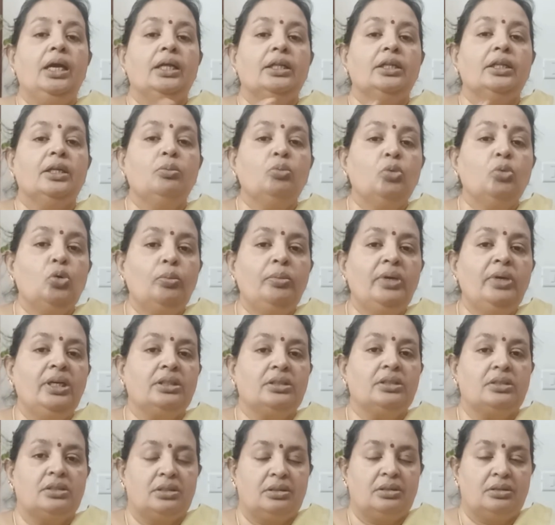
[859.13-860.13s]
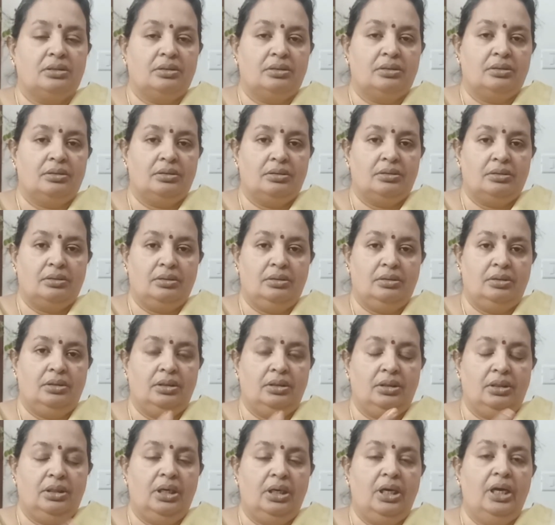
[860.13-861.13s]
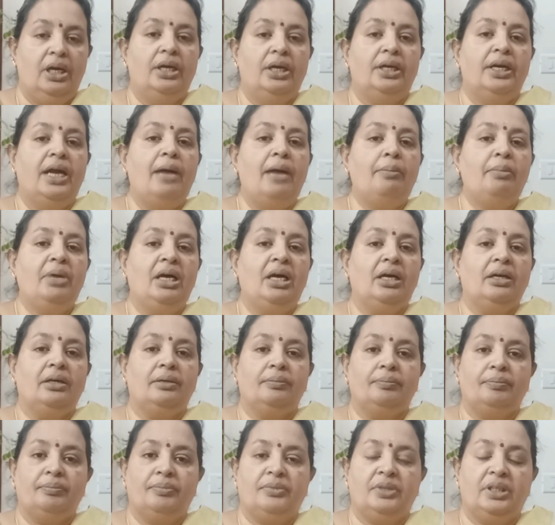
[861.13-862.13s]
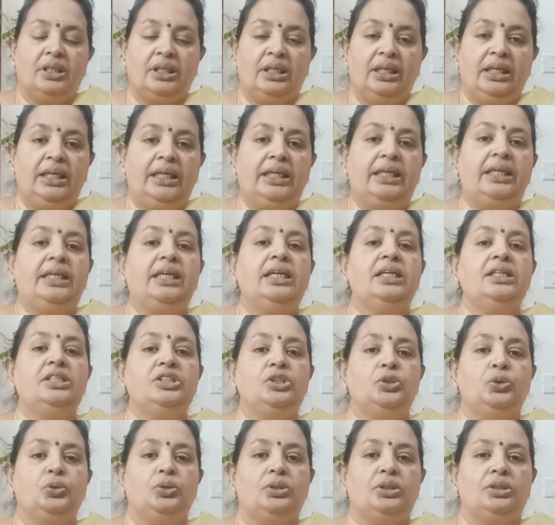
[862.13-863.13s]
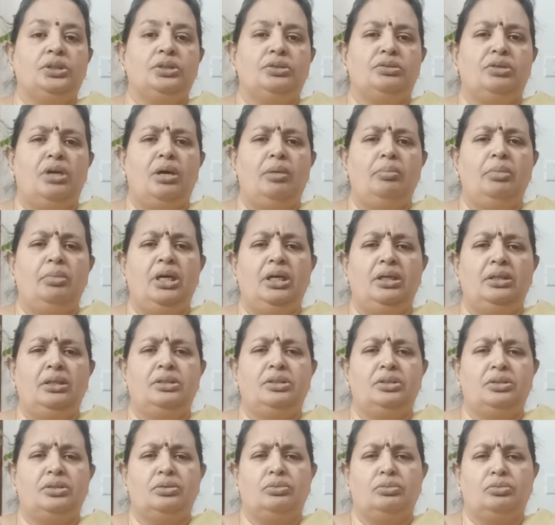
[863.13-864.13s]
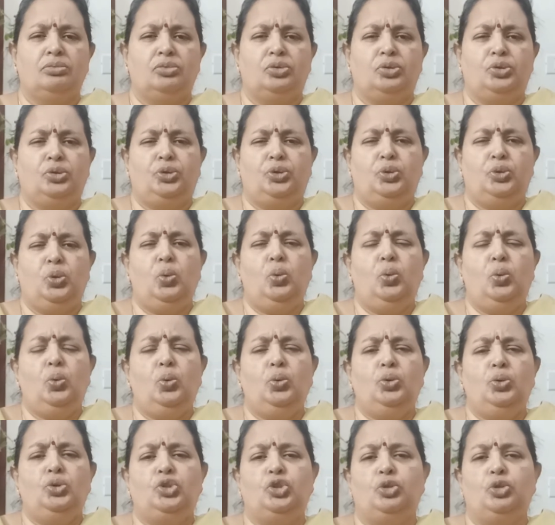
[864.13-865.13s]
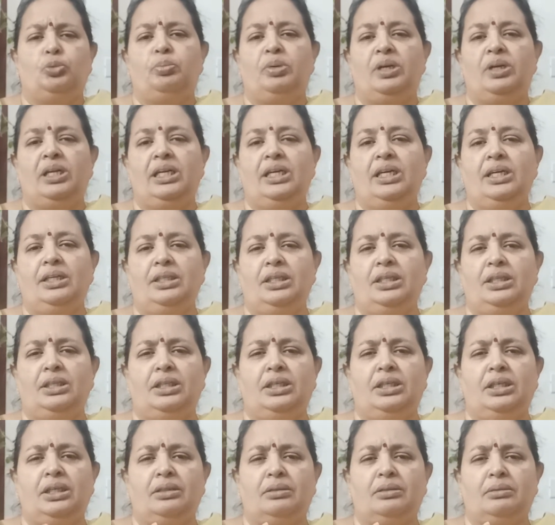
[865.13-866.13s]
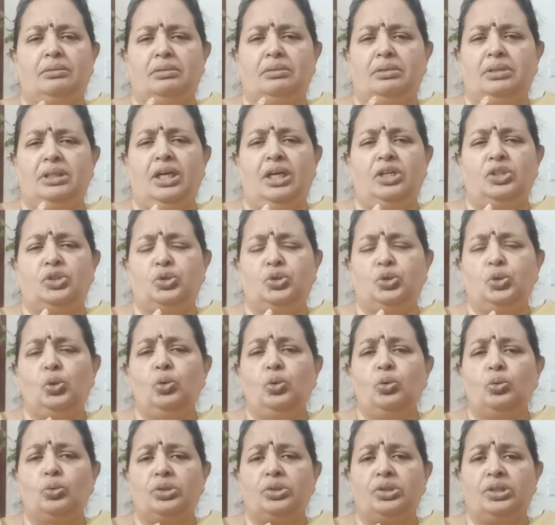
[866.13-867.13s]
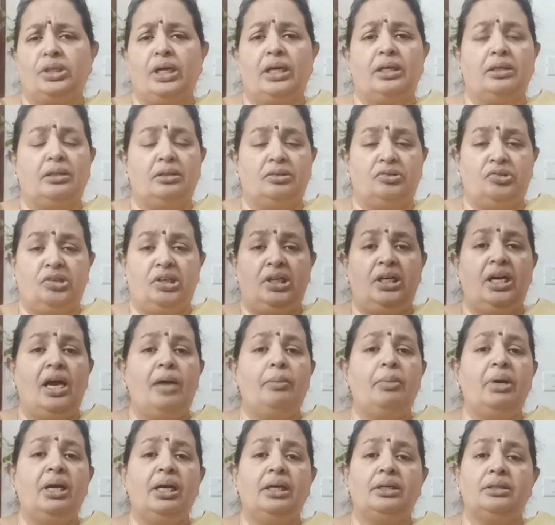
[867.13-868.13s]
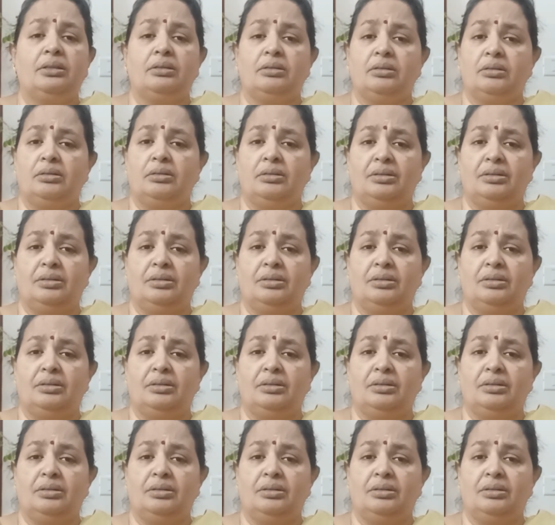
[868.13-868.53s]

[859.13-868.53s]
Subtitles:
The moment Rama hears to this, Rama is so jubilant, and they are so, Sri Rama and